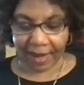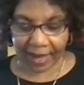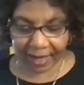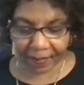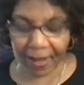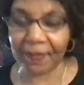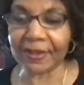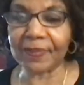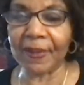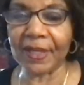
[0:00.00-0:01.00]
Annabelle
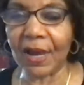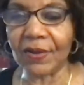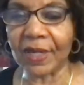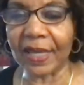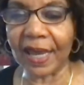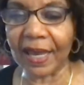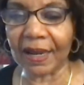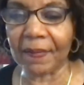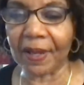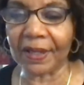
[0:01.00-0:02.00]
must be lonely.
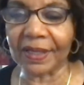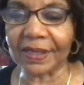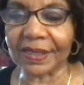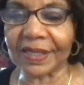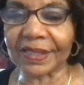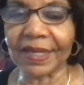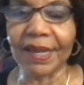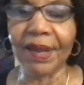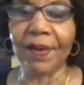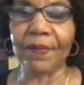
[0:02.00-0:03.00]
Annabelle is his
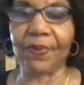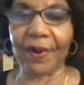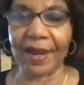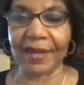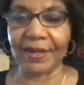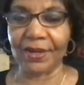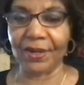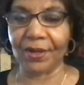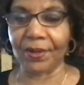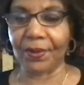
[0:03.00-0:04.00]
brand
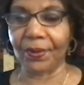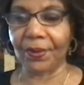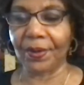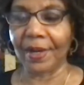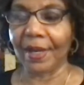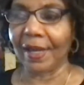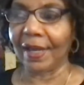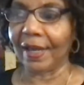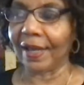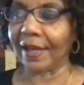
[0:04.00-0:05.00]
new,
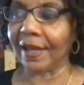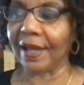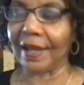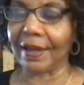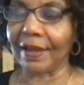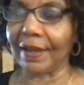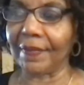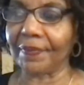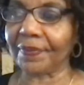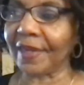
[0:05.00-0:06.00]

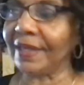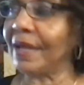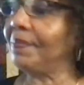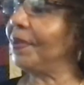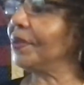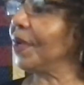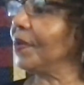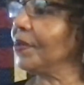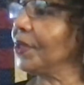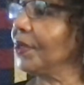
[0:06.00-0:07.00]
not
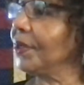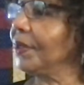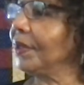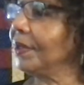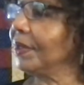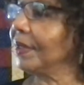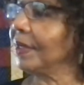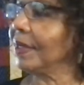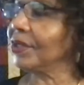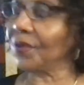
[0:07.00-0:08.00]
bulldozer,
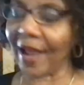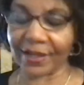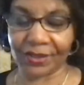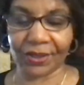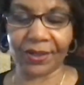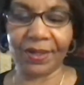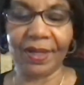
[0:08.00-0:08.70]
tractor.